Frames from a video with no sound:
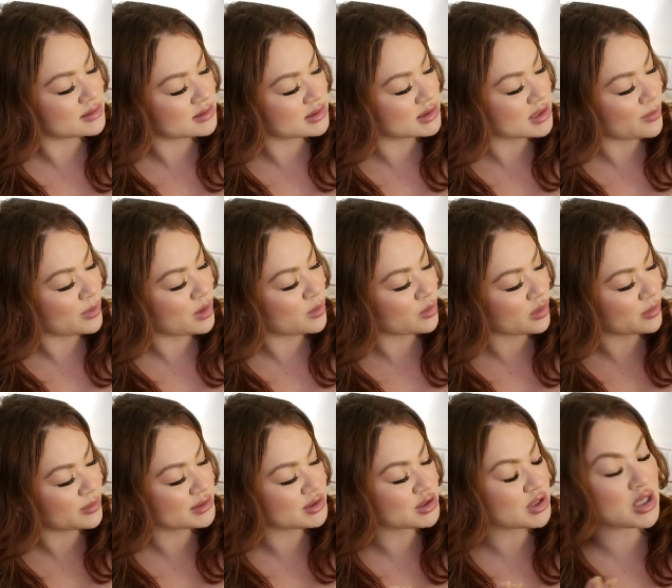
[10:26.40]
To be
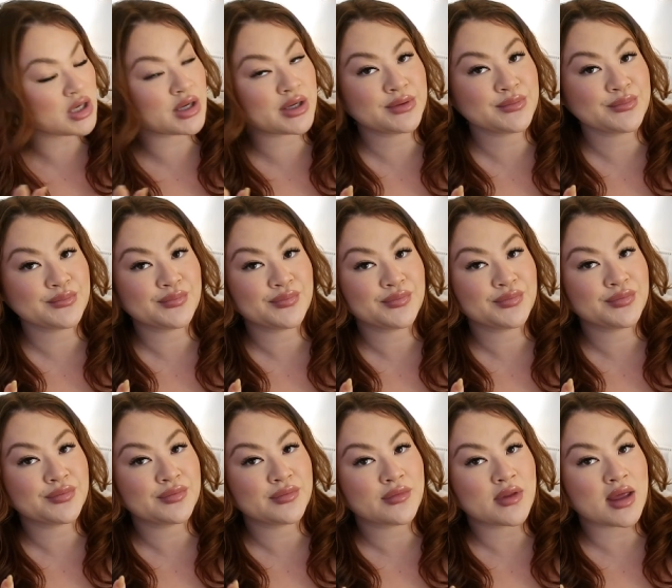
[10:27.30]
real with y'all,
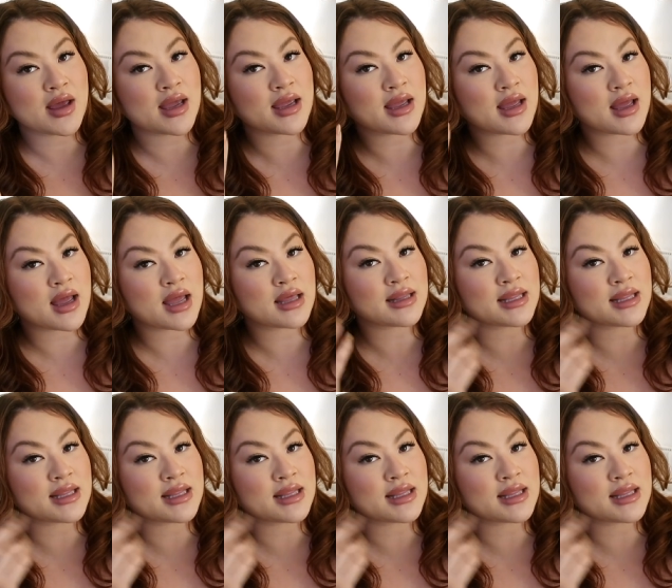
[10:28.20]
I